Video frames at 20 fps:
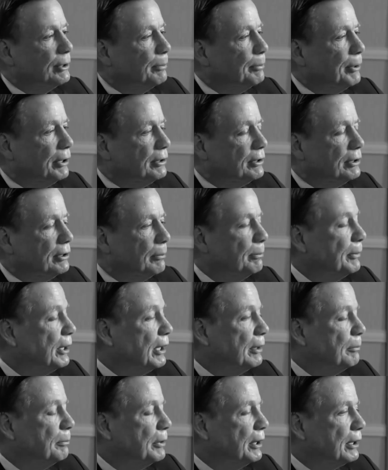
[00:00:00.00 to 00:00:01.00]
She appeared to
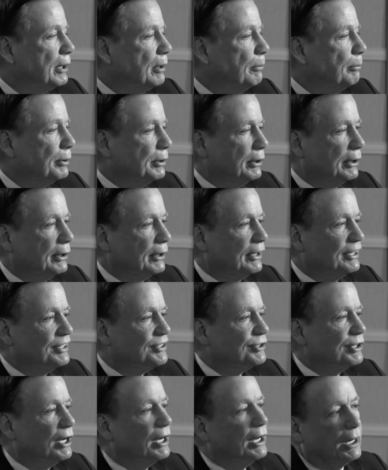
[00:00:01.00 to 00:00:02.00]
me to be completely
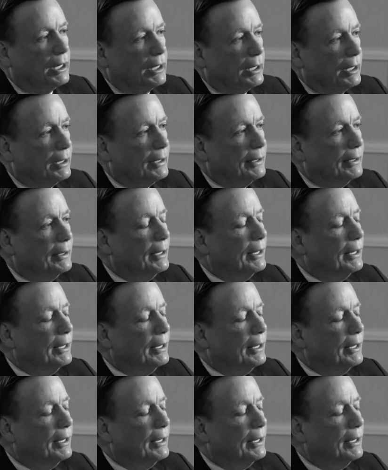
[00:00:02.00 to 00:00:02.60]
sane.